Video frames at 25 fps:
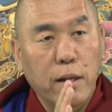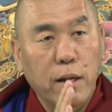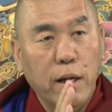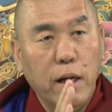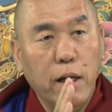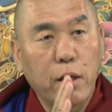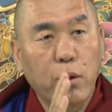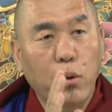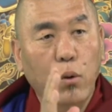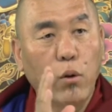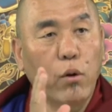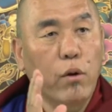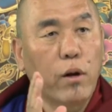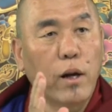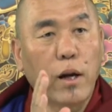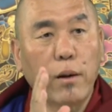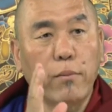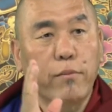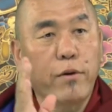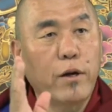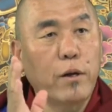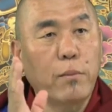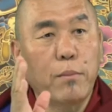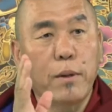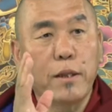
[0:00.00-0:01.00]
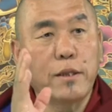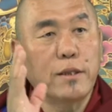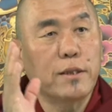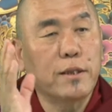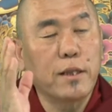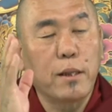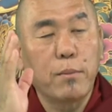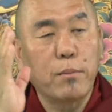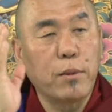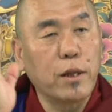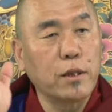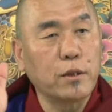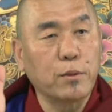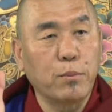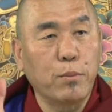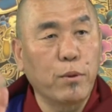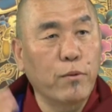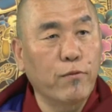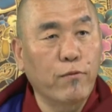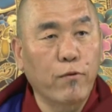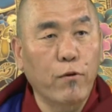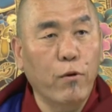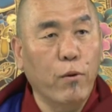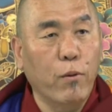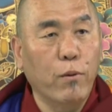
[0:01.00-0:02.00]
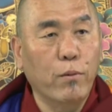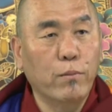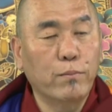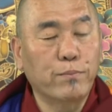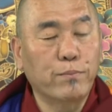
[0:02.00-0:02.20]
and all are very much same as before.